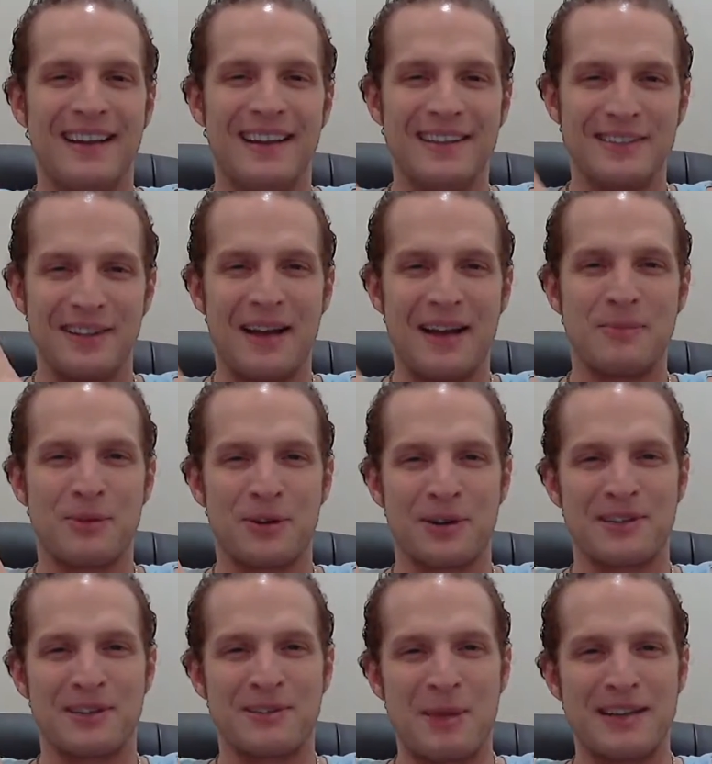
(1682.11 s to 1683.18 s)
is a lot
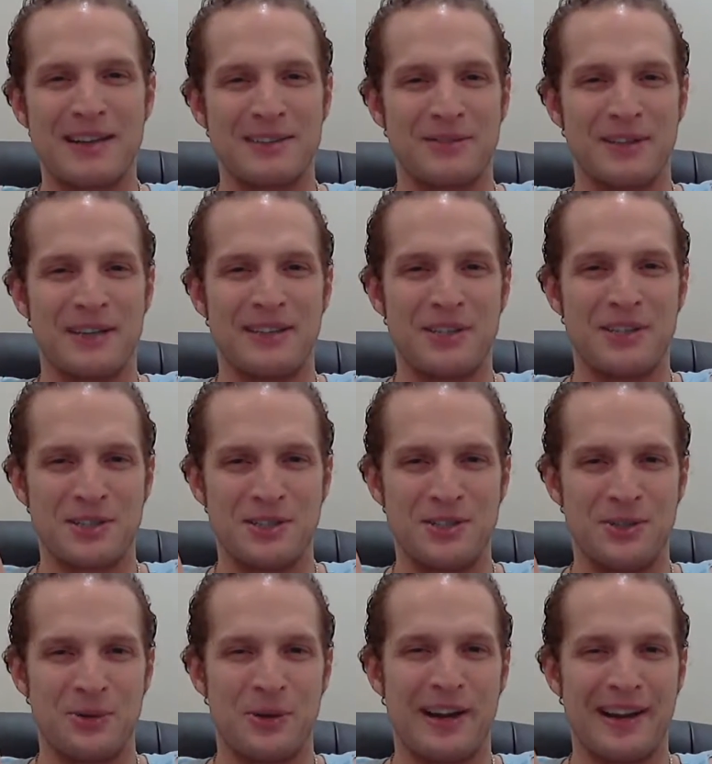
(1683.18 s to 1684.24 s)
more expensive than just
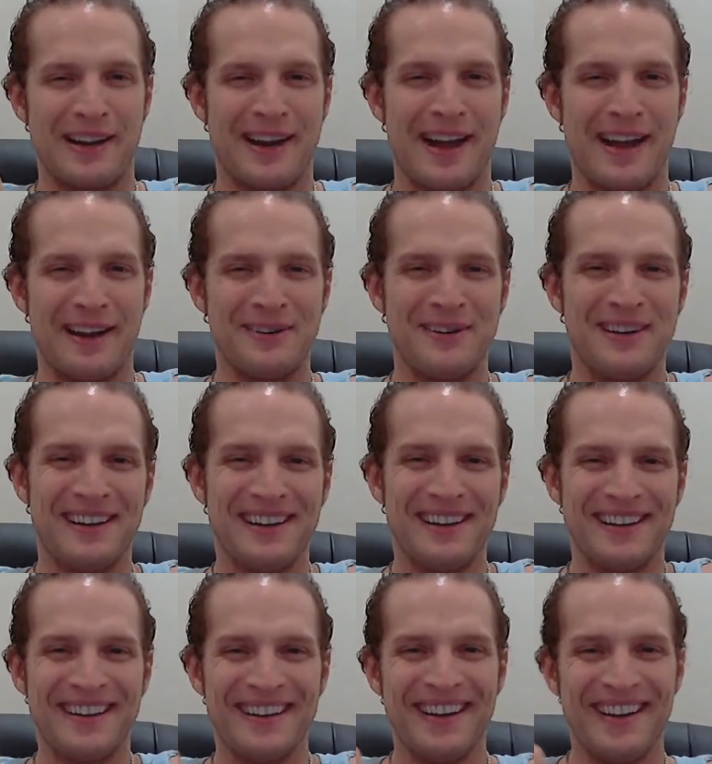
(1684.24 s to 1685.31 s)
joining now.
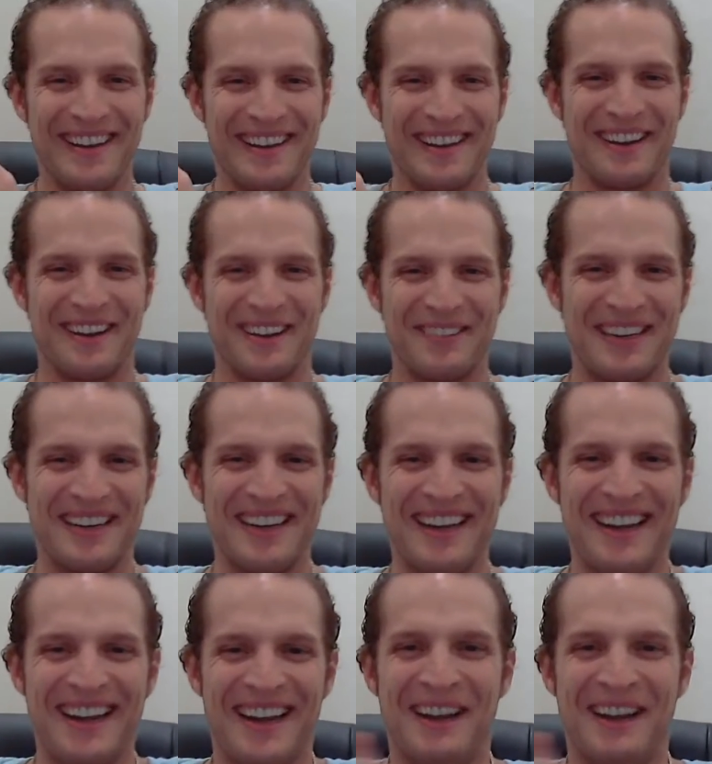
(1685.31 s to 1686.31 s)
You know what I mean?